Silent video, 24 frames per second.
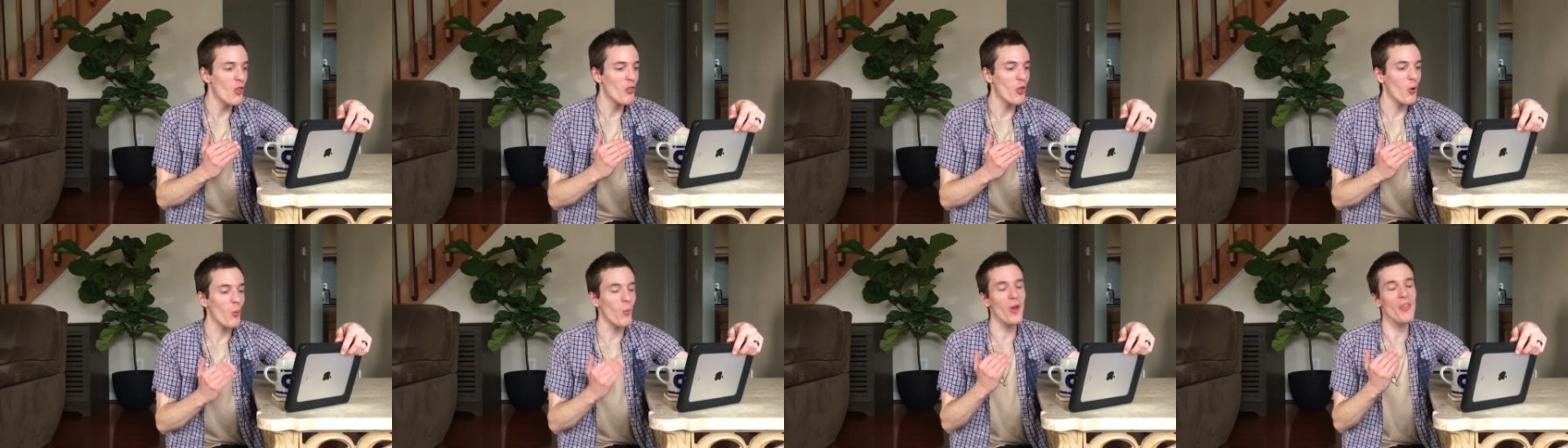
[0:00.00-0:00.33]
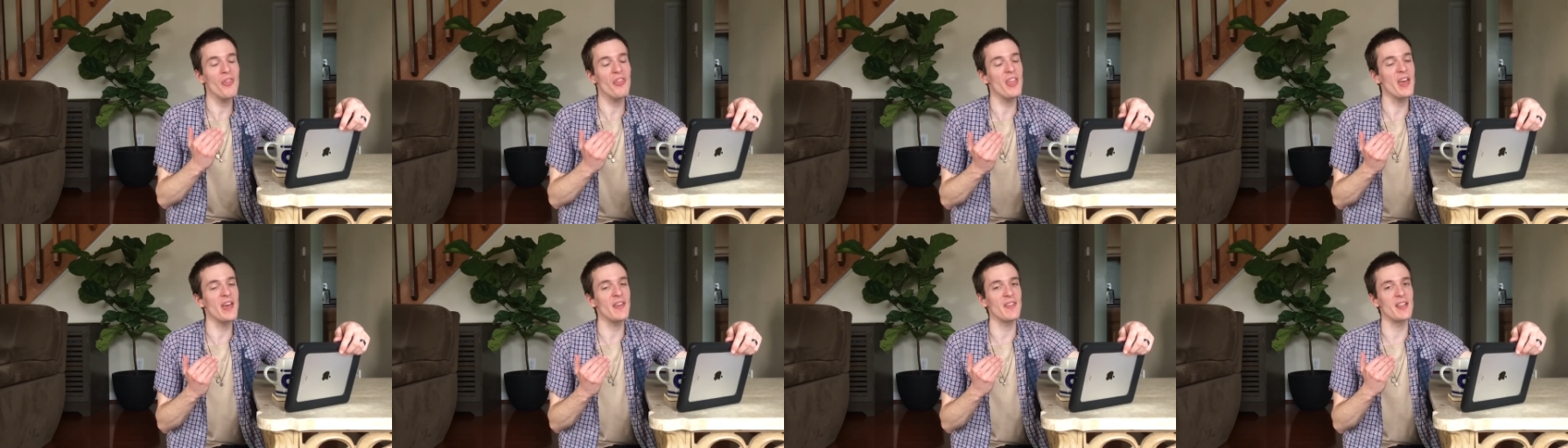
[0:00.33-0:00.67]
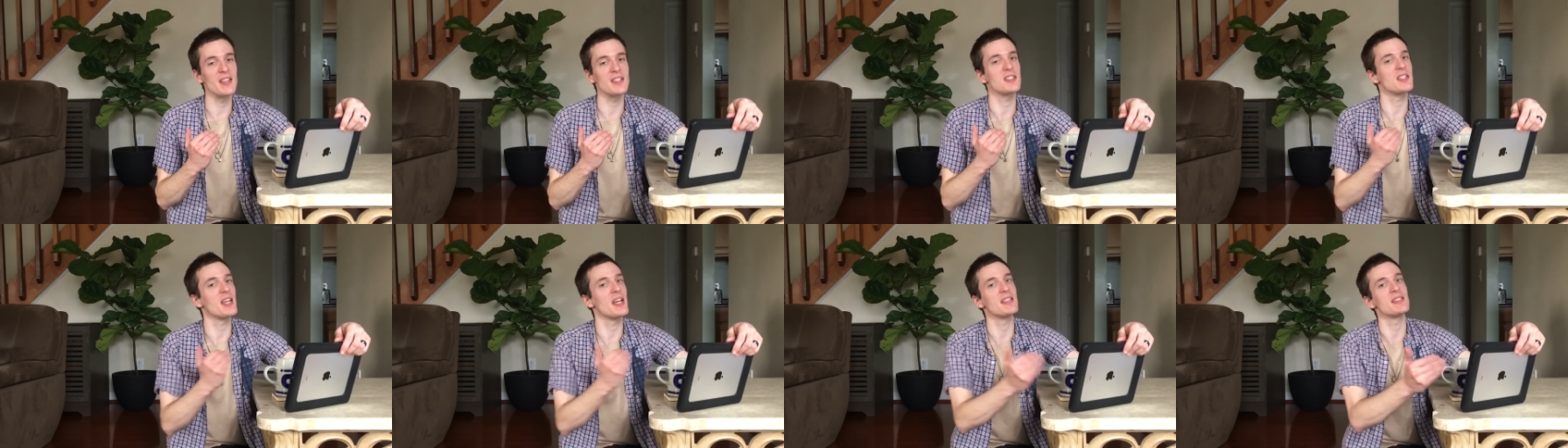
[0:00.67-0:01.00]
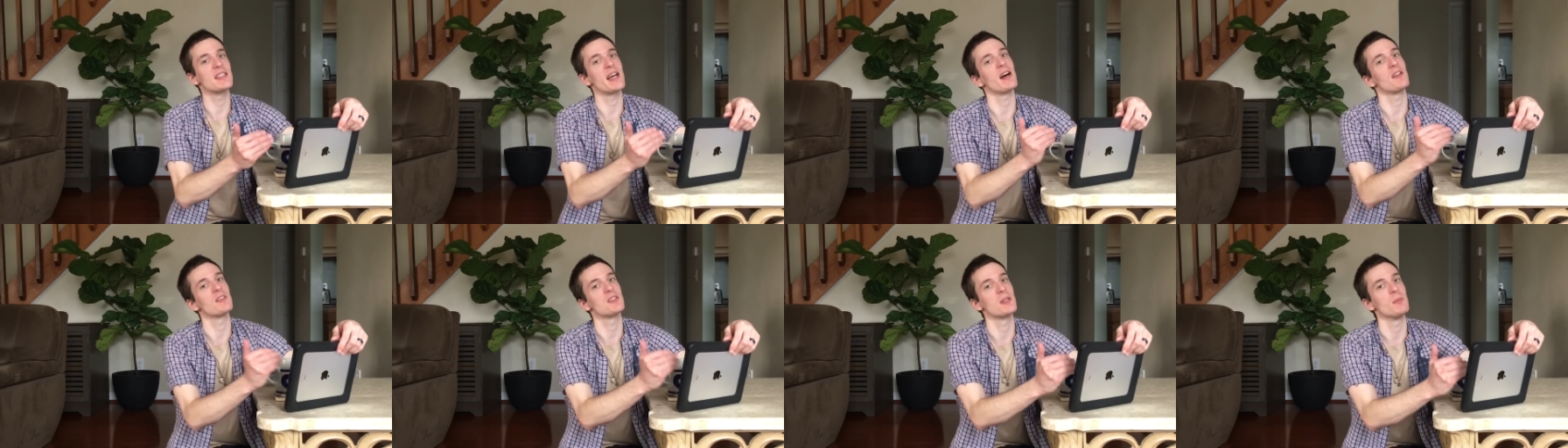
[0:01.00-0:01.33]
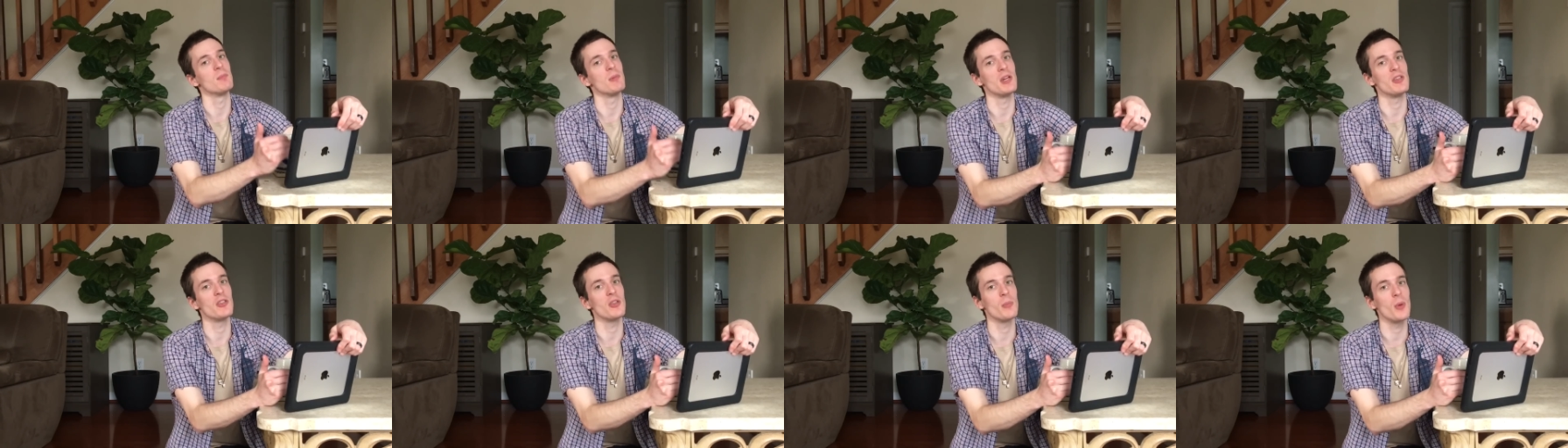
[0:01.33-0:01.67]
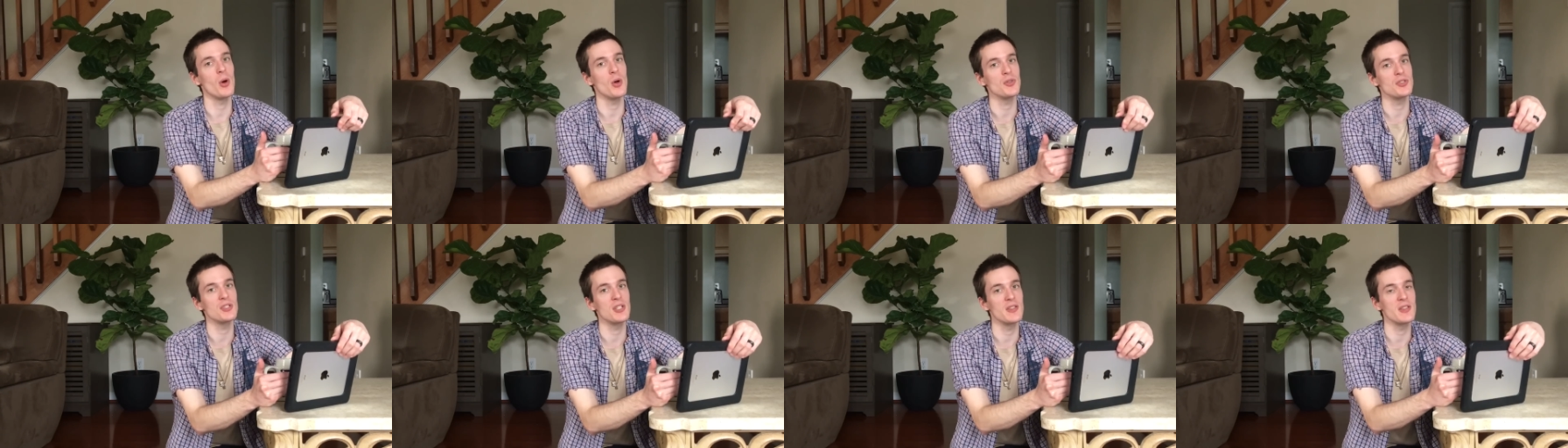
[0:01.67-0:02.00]
The one thing that stands out to me the
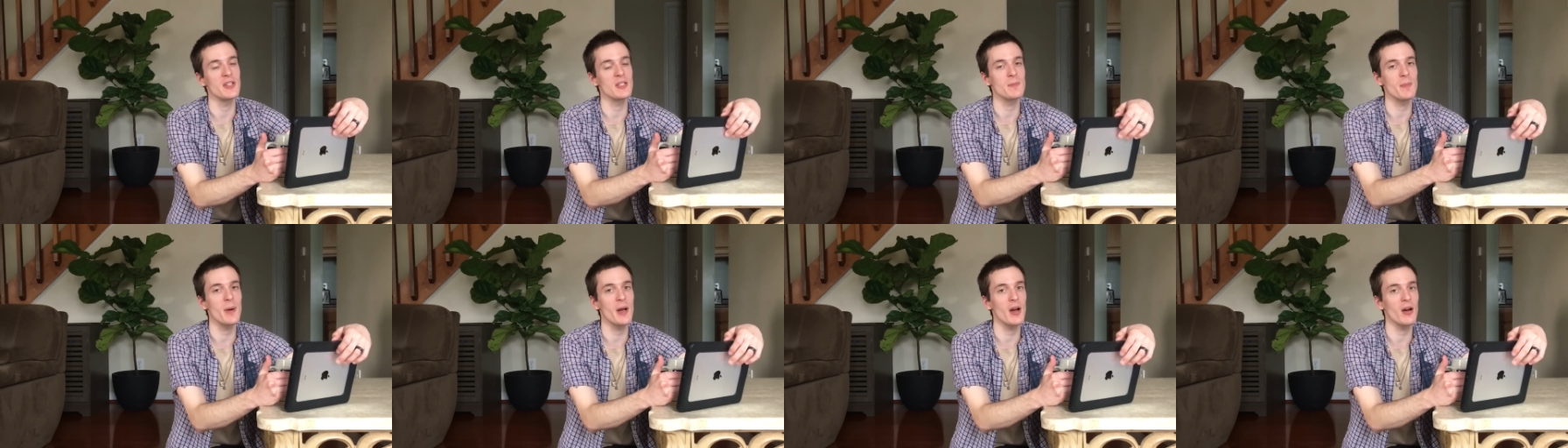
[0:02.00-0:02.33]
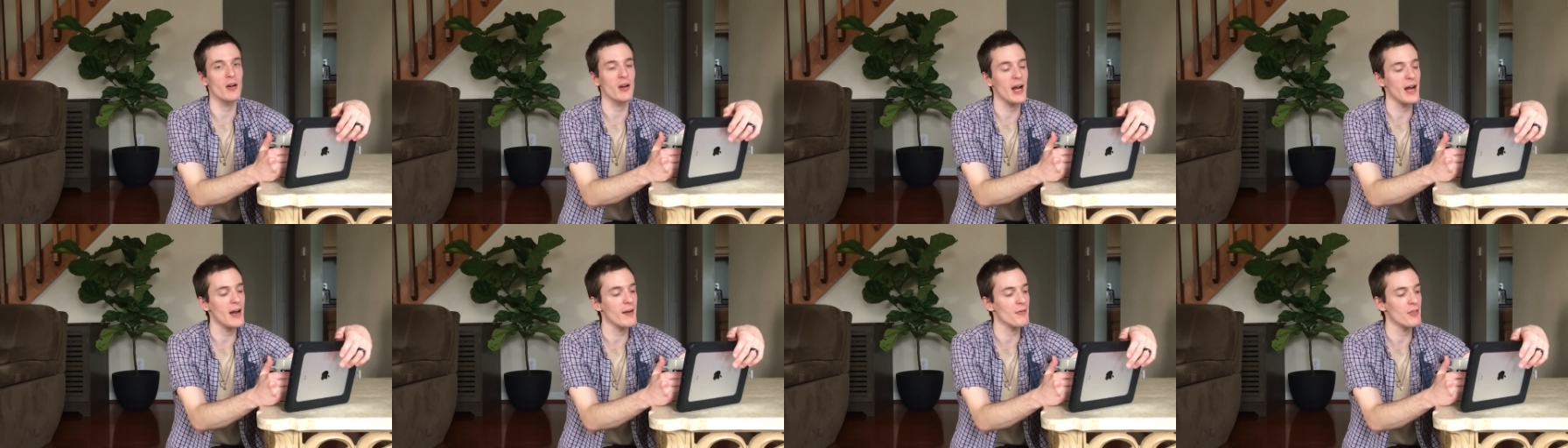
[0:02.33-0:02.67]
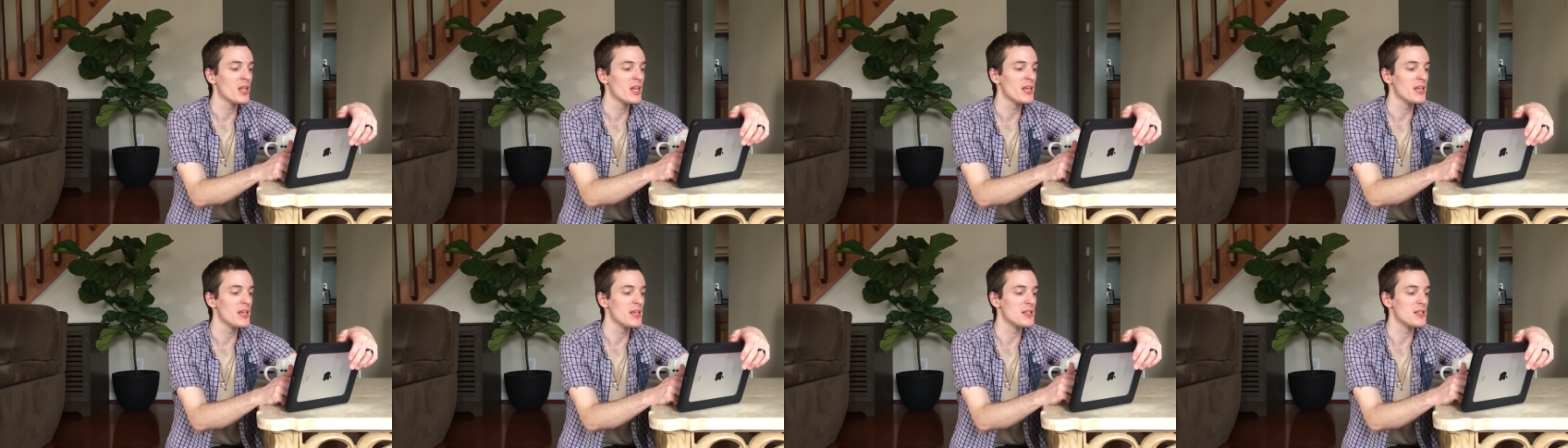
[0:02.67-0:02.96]
most in this paragraph